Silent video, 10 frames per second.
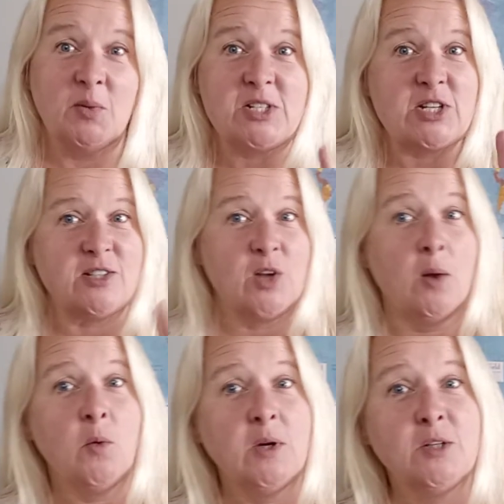which is
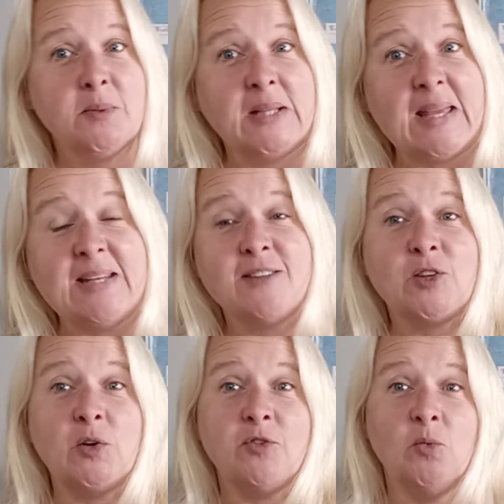not orchid related,
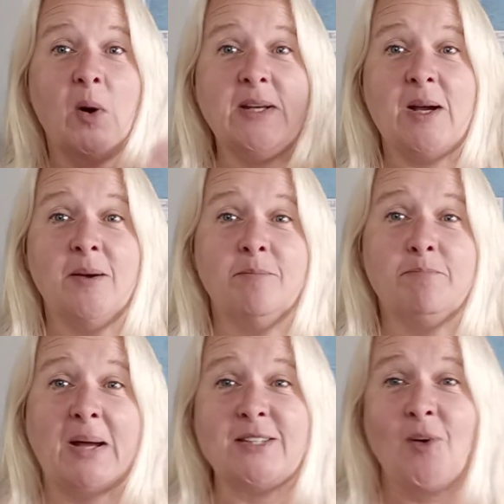so if you want to
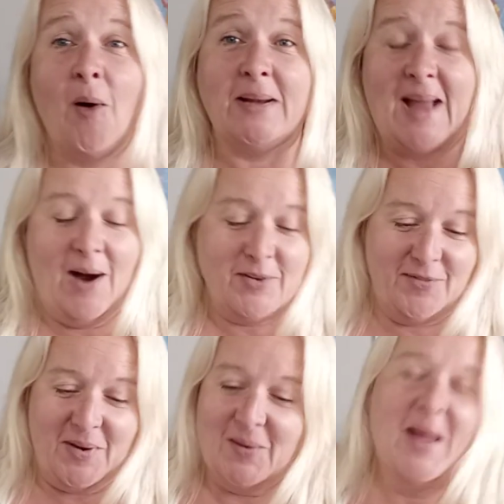buzz on out of
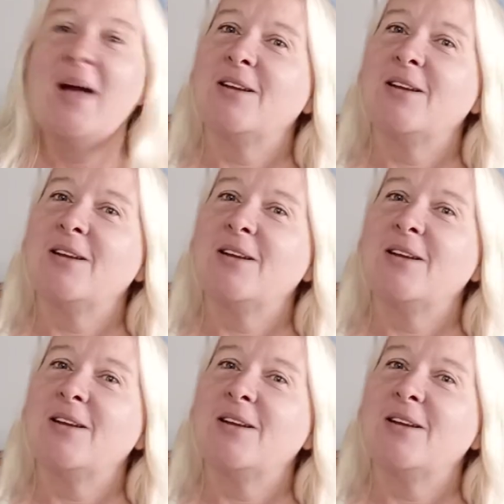here